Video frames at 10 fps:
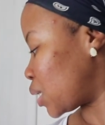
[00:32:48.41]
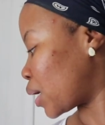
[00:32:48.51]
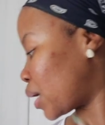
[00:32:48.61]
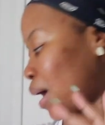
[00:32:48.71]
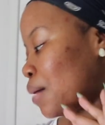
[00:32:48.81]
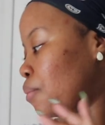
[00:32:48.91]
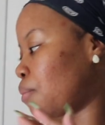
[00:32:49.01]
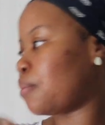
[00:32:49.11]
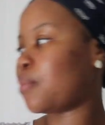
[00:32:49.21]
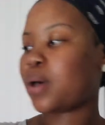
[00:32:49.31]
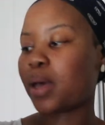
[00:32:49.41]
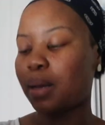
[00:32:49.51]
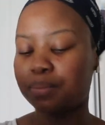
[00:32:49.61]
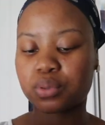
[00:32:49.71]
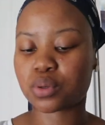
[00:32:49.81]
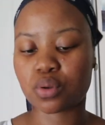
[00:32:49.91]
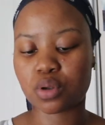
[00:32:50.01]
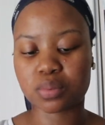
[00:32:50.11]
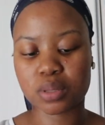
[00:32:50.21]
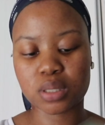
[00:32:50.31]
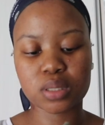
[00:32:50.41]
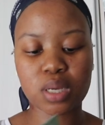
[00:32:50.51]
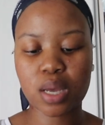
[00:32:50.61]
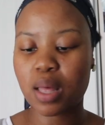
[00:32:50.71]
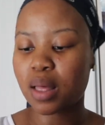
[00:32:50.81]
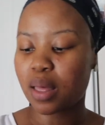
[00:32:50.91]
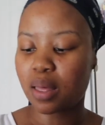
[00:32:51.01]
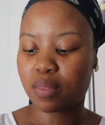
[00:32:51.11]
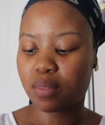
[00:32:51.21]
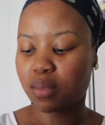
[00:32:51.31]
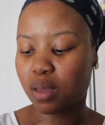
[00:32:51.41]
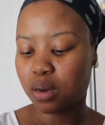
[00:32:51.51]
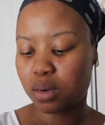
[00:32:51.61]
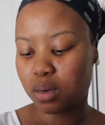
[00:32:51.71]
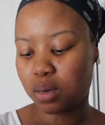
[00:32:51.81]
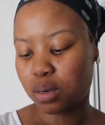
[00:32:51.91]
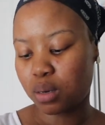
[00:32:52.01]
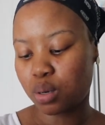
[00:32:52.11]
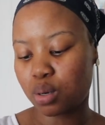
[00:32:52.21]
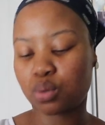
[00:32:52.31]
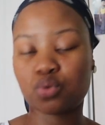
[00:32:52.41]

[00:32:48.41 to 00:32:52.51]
Like, I'm absolutely obsessed. And then